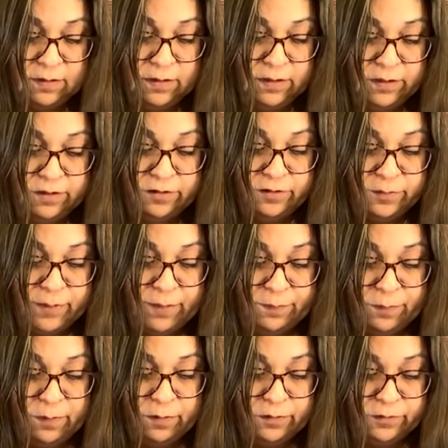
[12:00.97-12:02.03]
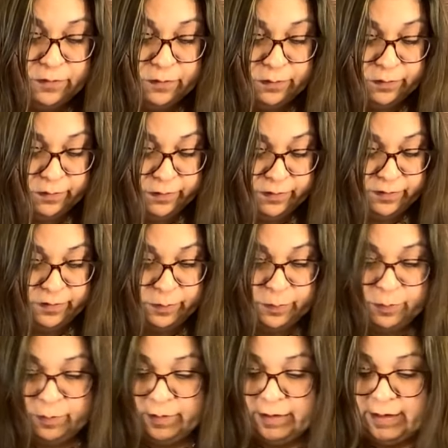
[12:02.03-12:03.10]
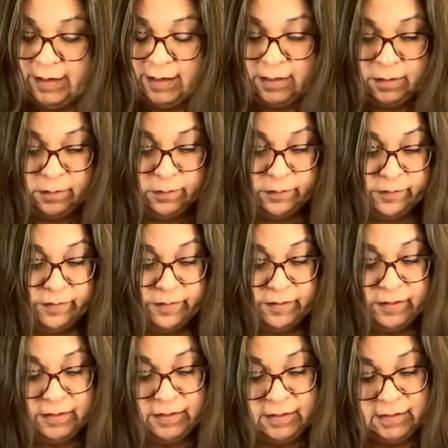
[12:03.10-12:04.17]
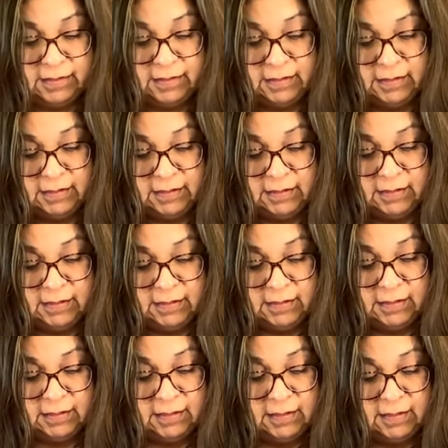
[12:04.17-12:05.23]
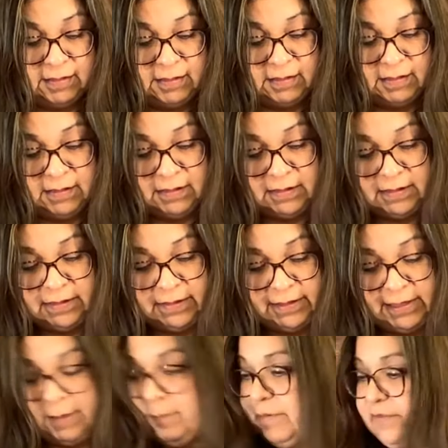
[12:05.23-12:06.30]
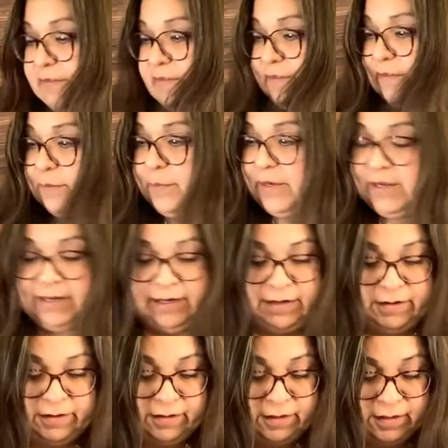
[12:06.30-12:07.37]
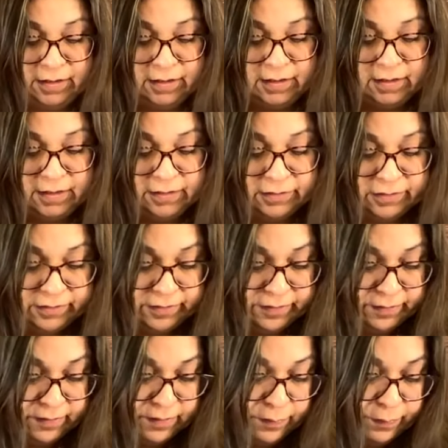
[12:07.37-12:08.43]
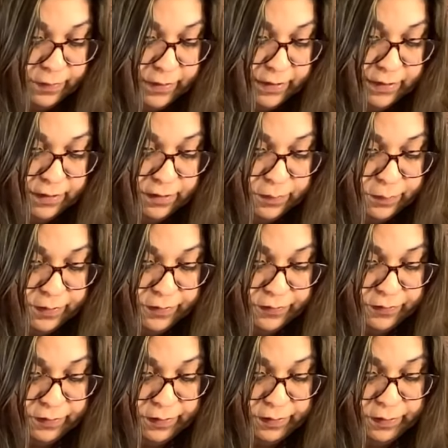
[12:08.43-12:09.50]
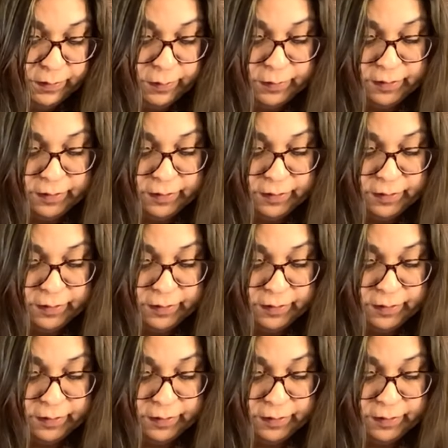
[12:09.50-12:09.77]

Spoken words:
Use my bone folder to smooth it out. I think I missed a spot here. Just apply a little bit of glue.